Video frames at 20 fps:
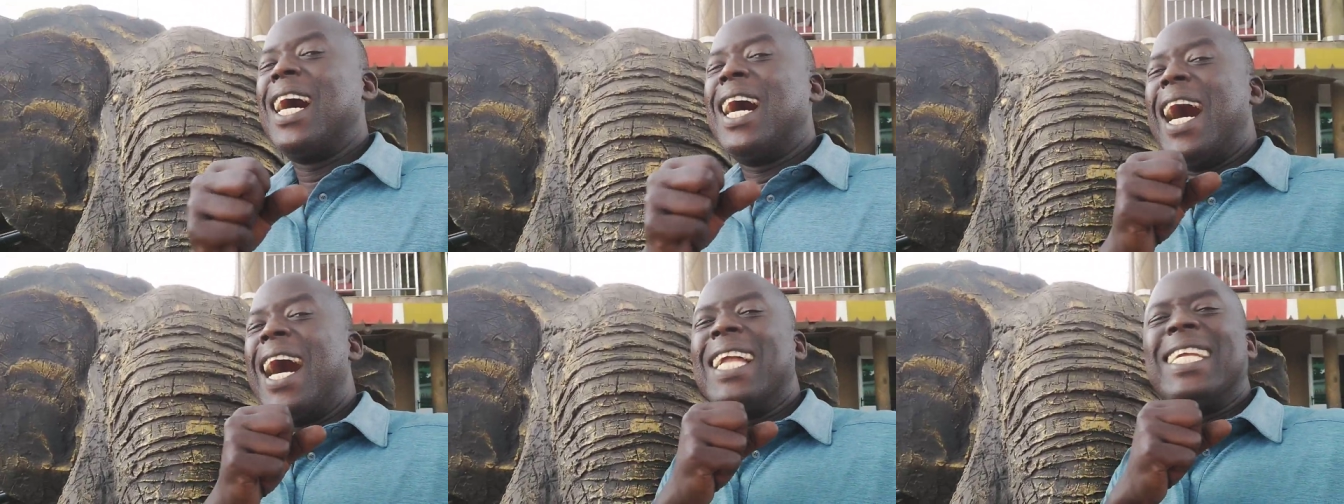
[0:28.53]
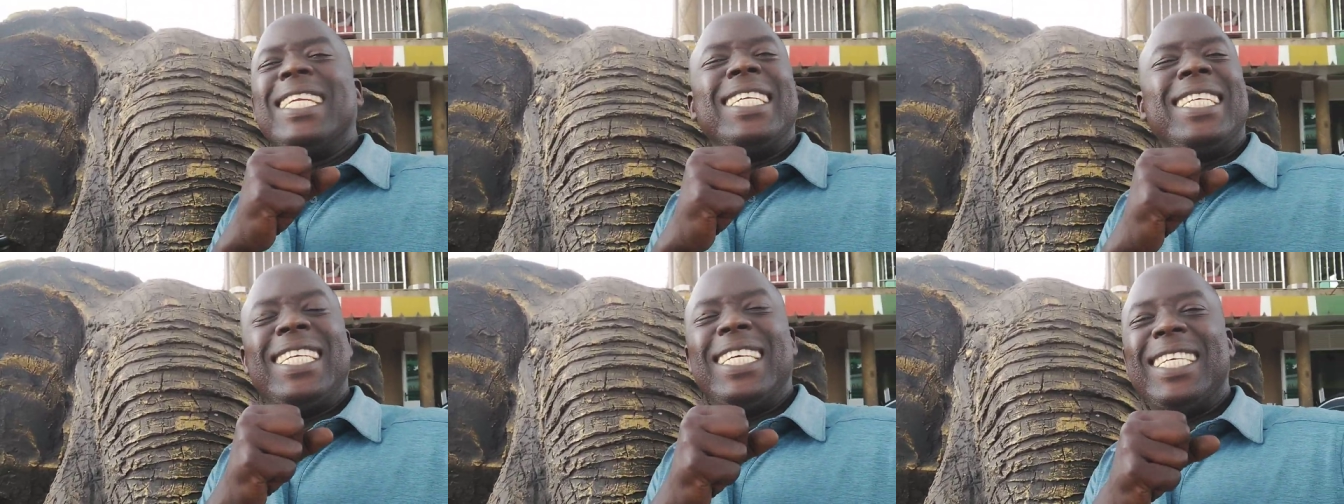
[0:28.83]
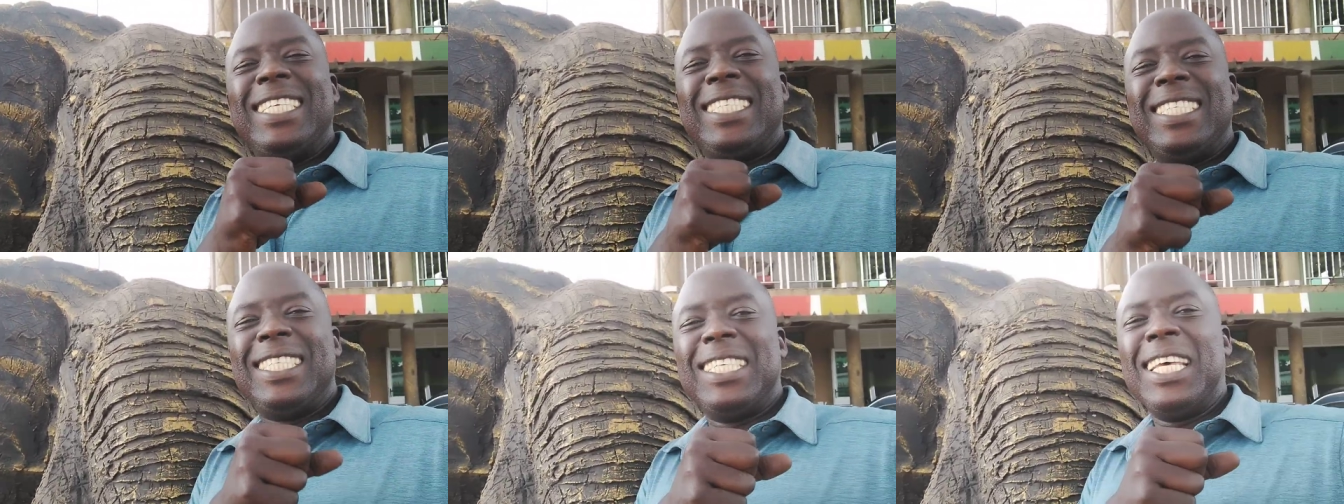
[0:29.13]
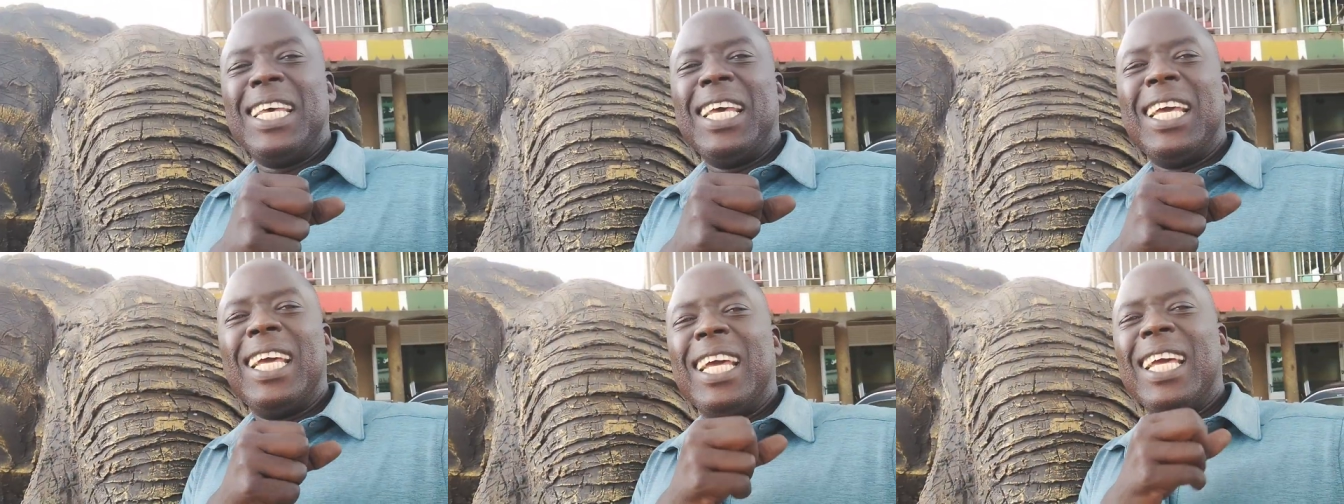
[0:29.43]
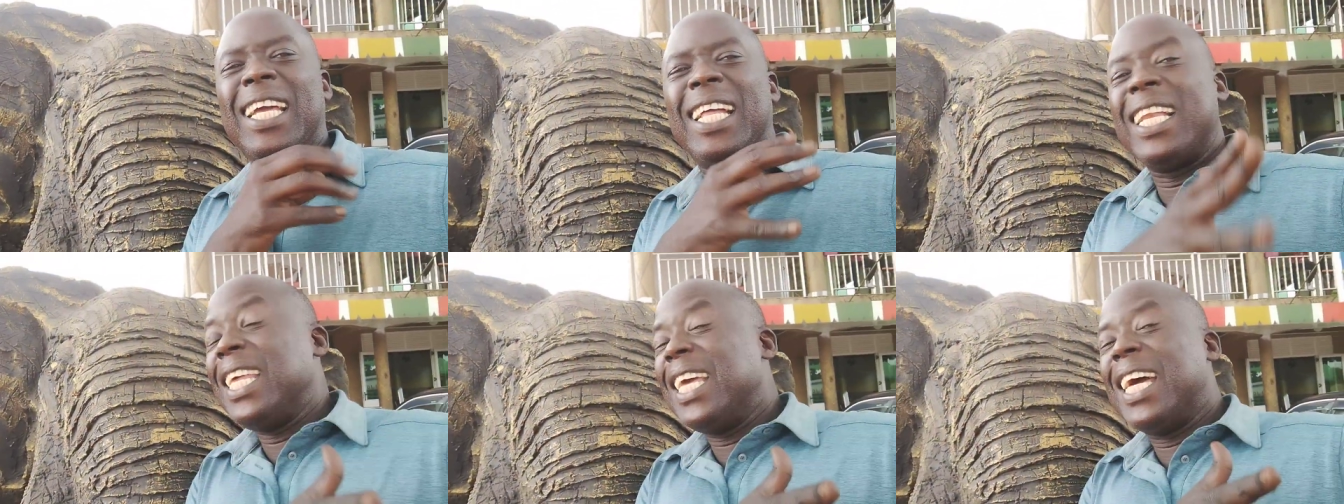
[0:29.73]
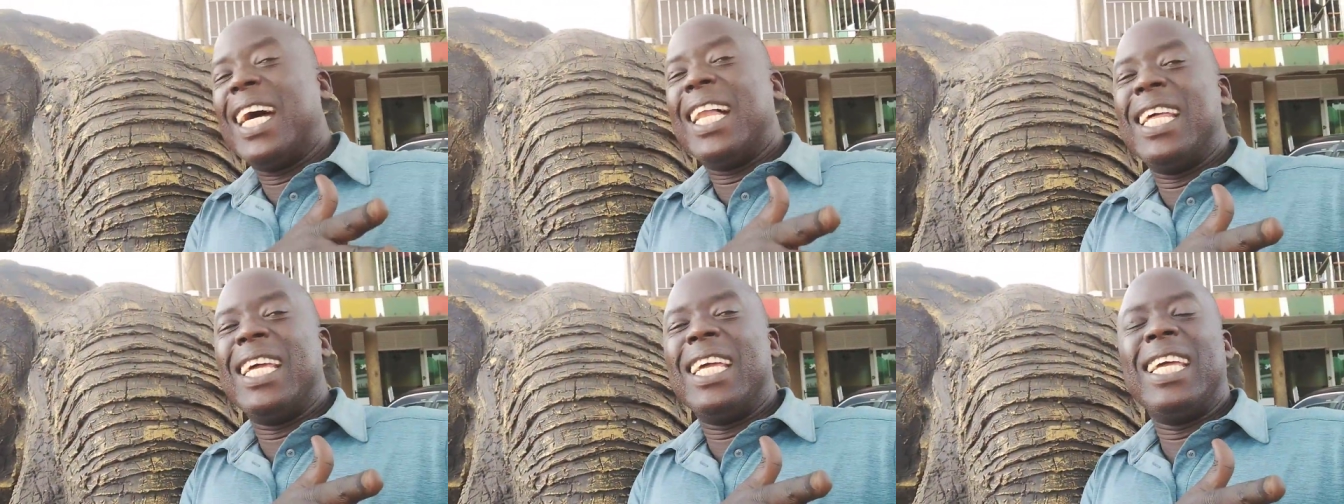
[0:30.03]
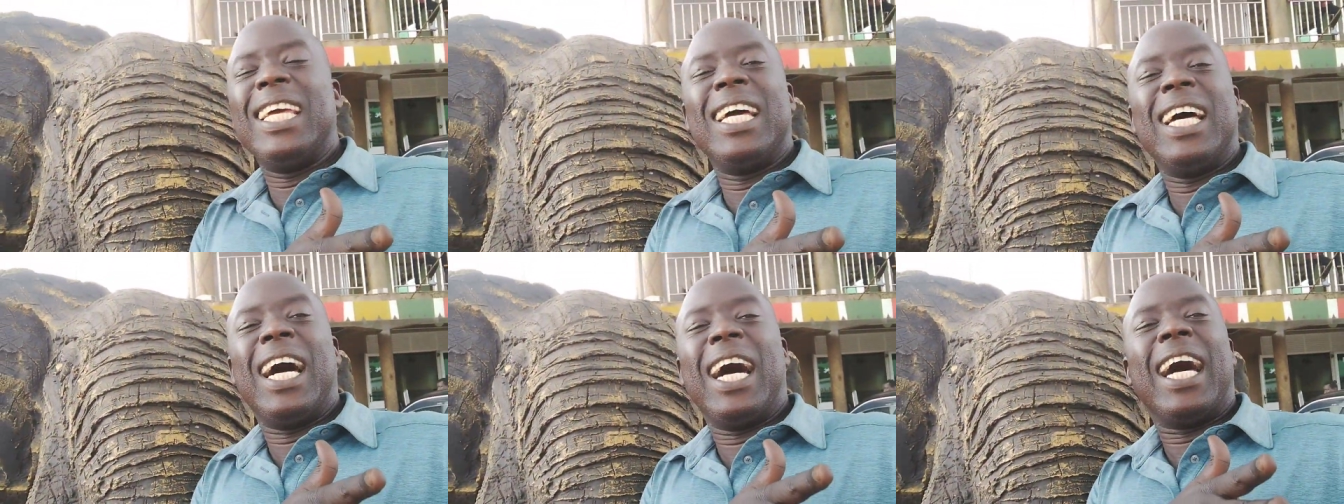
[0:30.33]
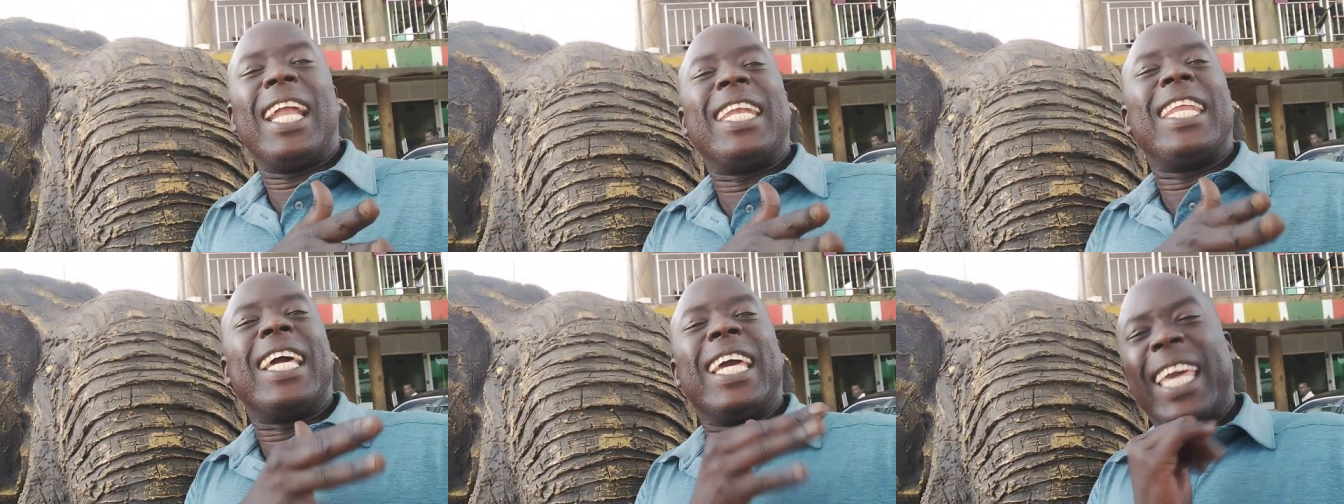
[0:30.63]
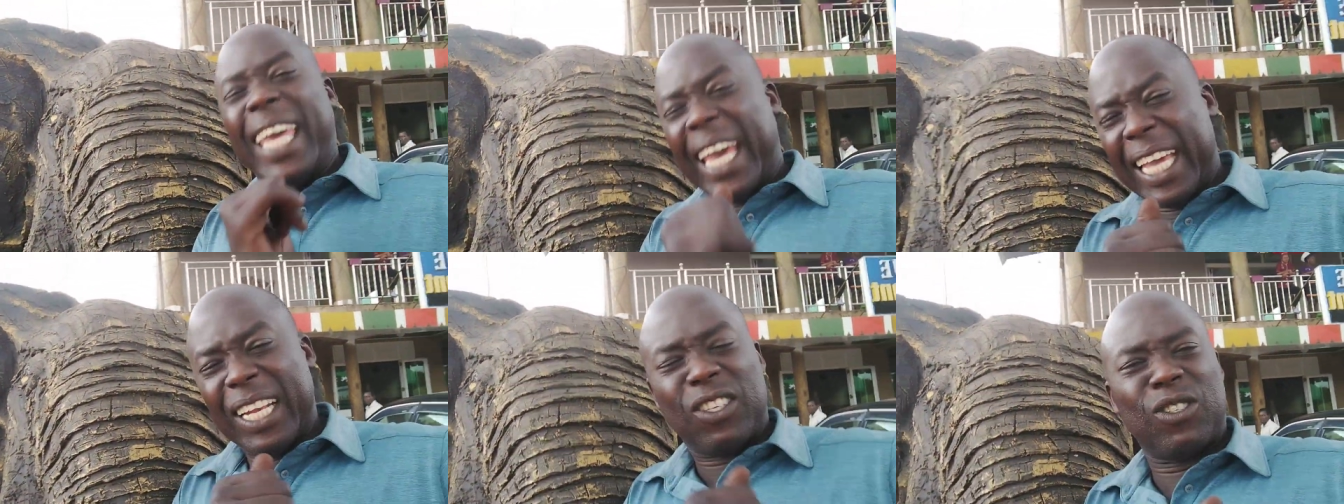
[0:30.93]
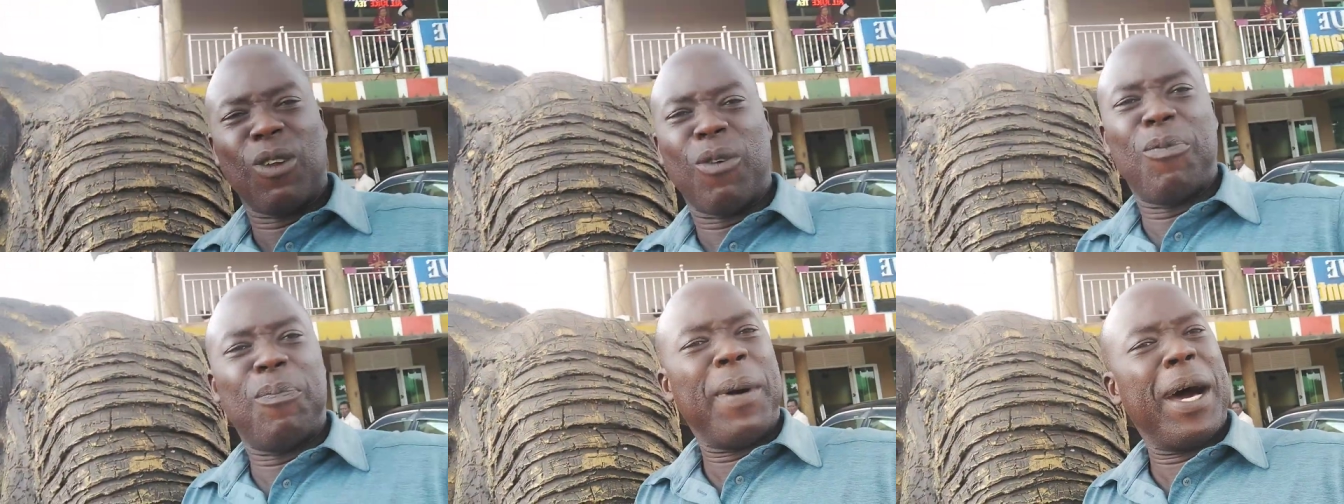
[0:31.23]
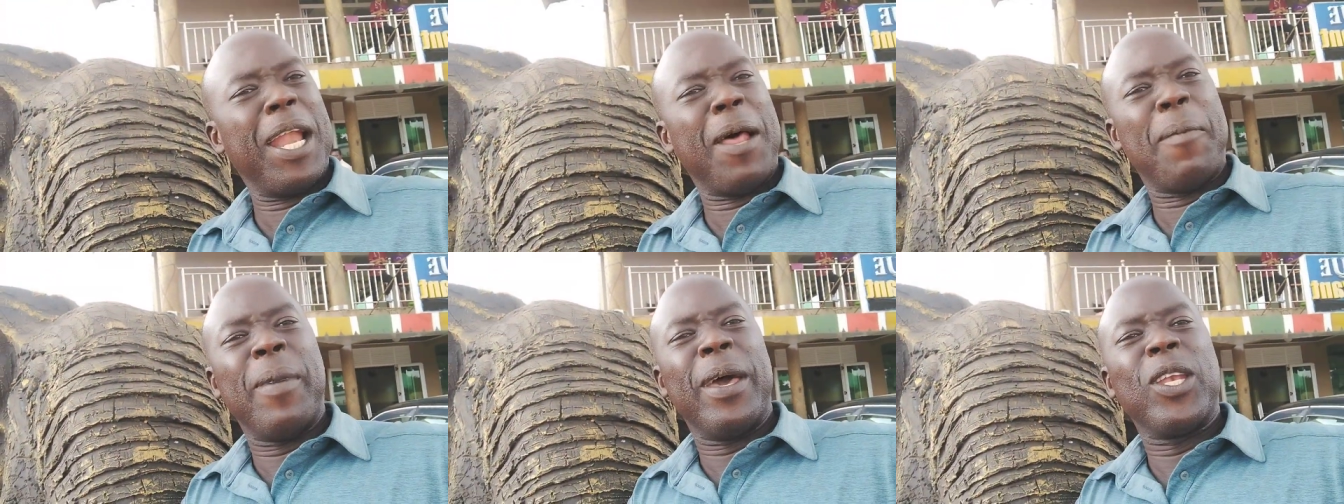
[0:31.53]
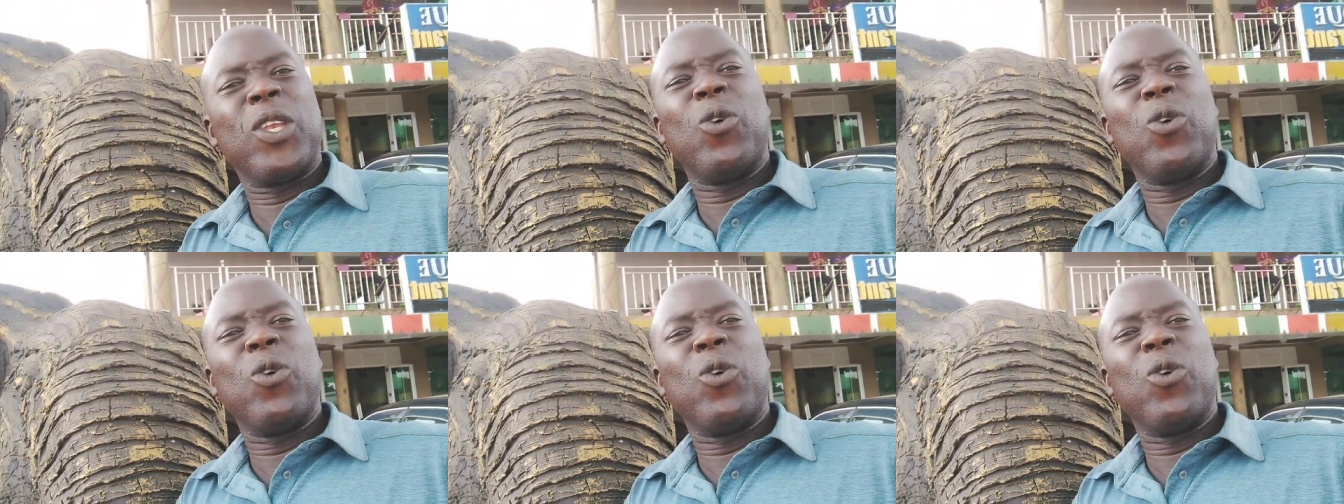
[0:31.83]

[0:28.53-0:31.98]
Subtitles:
and it is clearly at the gates of parliament.